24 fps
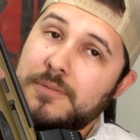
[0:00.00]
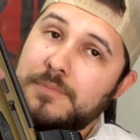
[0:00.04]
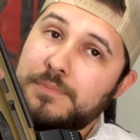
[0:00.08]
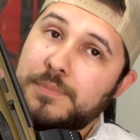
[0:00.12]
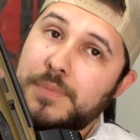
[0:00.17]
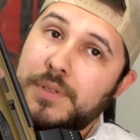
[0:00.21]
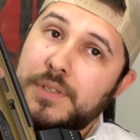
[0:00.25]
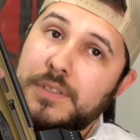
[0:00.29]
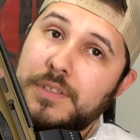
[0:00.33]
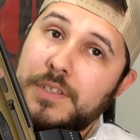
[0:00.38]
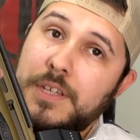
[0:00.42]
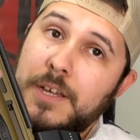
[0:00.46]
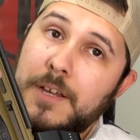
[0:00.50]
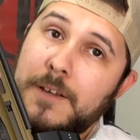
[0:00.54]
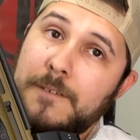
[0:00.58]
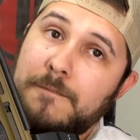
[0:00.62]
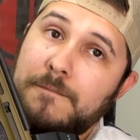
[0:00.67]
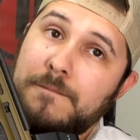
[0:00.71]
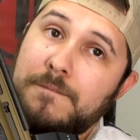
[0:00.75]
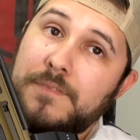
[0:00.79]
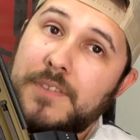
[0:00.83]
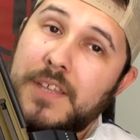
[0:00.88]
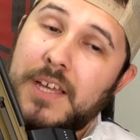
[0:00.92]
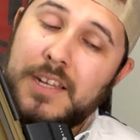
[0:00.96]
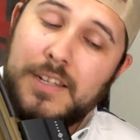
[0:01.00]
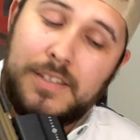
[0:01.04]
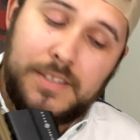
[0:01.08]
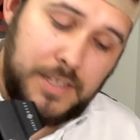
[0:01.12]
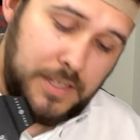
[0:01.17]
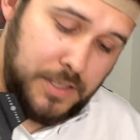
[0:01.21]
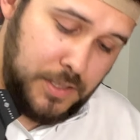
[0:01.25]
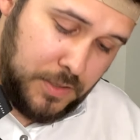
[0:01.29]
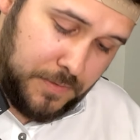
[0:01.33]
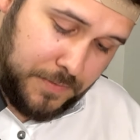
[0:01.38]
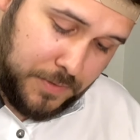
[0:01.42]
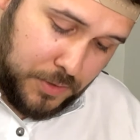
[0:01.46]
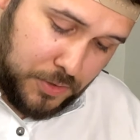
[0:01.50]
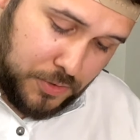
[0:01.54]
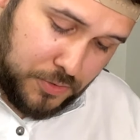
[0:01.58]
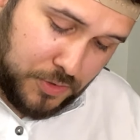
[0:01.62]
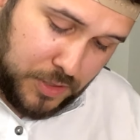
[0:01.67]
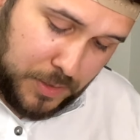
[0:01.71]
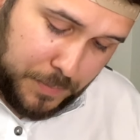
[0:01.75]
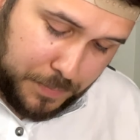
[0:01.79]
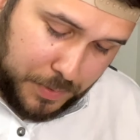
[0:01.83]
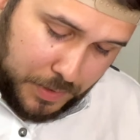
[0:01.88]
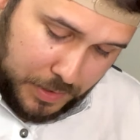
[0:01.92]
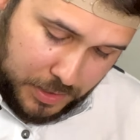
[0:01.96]
but yeah, that is how you field
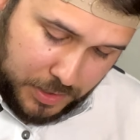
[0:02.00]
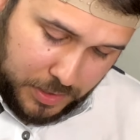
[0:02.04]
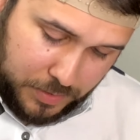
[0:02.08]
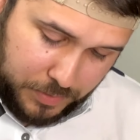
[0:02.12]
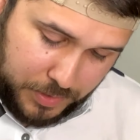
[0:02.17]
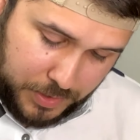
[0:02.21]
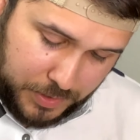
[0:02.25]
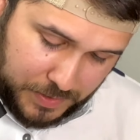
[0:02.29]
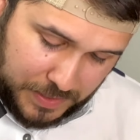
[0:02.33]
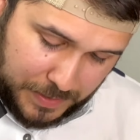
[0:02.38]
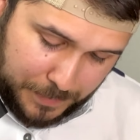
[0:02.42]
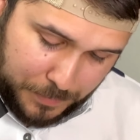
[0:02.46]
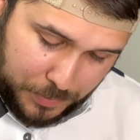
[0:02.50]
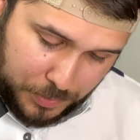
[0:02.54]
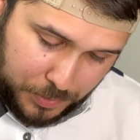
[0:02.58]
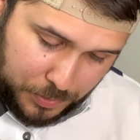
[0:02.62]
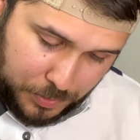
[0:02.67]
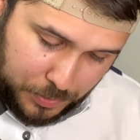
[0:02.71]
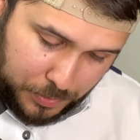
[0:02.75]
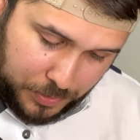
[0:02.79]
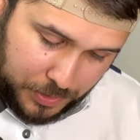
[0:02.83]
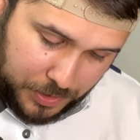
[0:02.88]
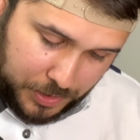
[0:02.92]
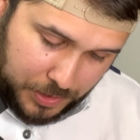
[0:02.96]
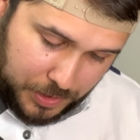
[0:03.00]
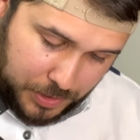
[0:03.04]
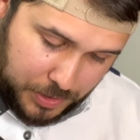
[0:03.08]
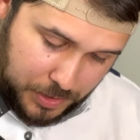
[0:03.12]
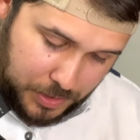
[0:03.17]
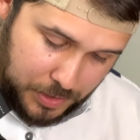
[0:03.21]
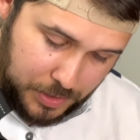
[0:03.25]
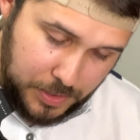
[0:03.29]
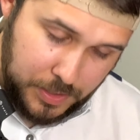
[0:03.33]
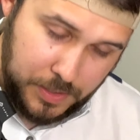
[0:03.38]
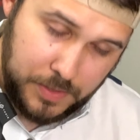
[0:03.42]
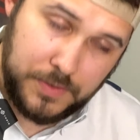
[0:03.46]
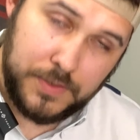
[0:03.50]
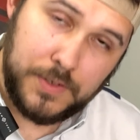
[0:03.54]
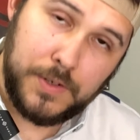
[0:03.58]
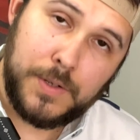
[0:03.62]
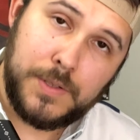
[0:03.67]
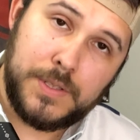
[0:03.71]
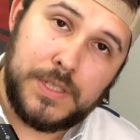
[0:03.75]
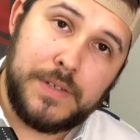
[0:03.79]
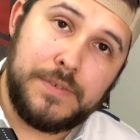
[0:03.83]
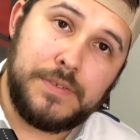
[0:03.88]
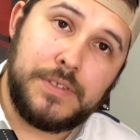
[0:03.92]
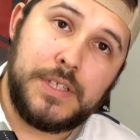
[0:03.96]
strip and reassemble the SCAR
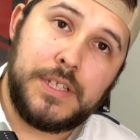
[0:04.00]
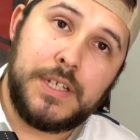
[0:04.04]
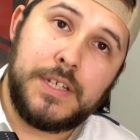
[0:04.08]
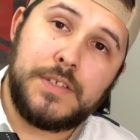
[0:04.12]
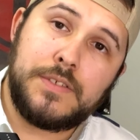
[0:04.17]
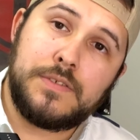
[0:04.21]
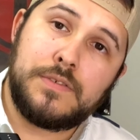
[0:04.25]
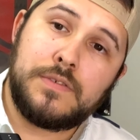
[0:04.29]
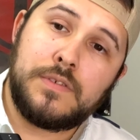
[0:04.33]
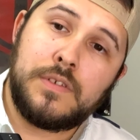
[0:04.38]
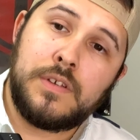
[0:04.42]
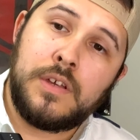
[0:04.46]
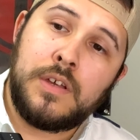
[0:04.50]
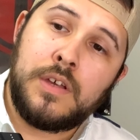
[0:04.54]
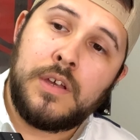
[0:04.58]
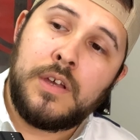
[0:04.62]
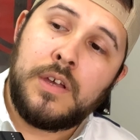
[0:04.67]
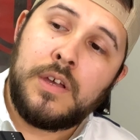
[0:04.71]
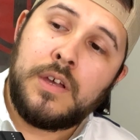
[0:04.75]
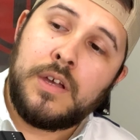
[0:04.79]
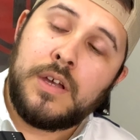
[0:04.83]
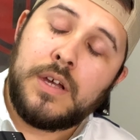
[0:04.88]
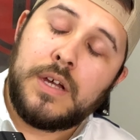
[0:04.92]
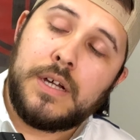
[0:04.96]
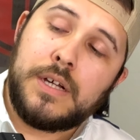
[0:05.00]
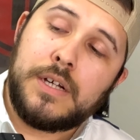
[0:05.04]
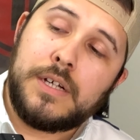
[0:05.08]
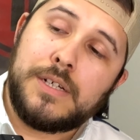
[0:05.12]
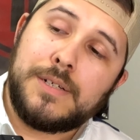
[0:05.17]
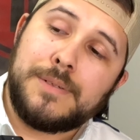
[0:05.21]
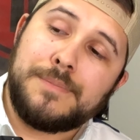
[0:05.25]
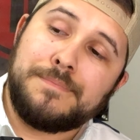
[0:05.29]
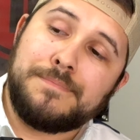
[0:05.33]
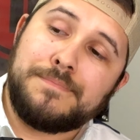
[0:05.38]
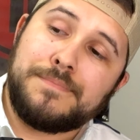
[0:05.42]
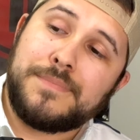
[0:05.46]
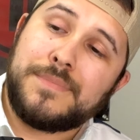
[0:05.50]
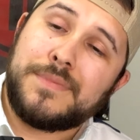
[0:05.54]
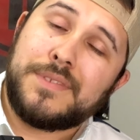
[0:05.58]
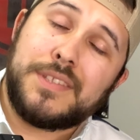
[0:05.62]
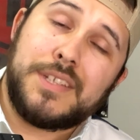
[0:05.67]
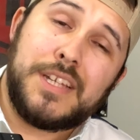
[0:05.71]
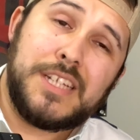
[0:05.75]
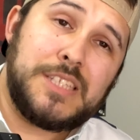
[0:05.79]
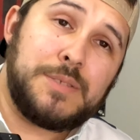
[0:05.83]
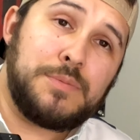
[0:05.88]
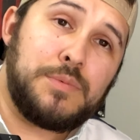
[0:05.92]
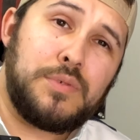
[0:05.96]
17S. Um,
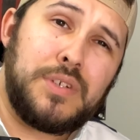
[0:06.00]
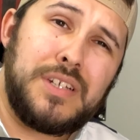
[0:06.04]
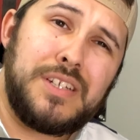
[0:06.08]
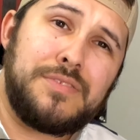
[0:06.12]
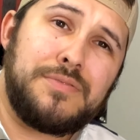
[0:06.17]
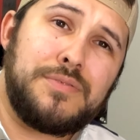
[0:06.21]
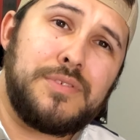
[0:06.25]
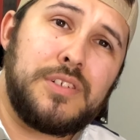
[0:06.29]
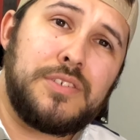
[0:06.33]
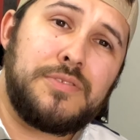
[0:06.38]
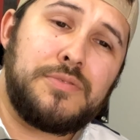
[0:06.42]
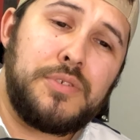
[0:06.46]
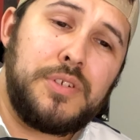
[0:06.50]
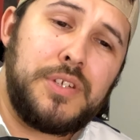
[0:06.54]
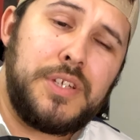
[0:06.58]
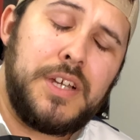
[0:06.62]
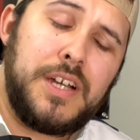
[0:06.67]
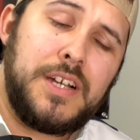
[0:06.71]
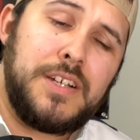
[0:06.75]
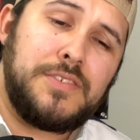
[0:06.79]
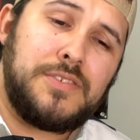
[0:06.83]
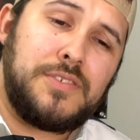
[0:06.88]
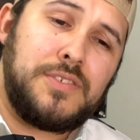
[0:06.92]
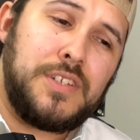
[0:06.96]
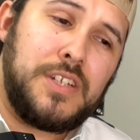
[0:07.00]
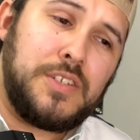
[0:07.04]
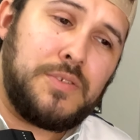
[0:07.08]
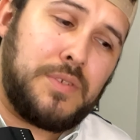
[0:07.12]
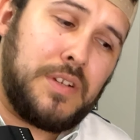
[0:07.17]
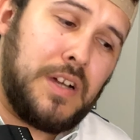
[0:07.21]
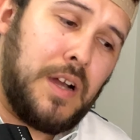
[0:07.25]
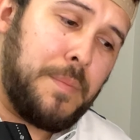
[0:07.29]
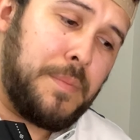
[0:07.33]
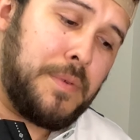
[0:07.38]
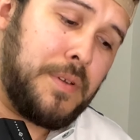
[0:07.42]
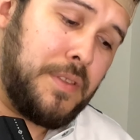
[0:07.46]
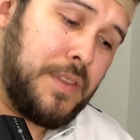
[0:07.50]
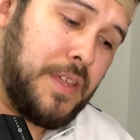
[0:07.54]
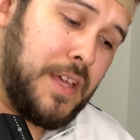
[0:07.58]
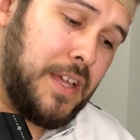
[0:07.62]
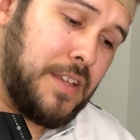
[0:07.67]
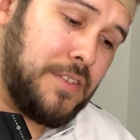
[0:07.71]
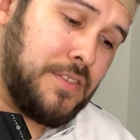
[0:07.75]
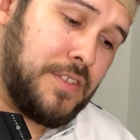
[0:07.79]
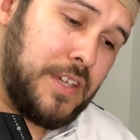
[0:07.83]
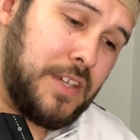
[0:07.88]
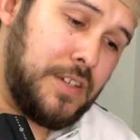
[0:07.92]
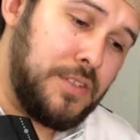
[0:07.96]
got some more range footage for you guys. So you guys want to hop into that
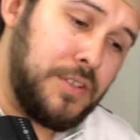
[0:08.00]
and take a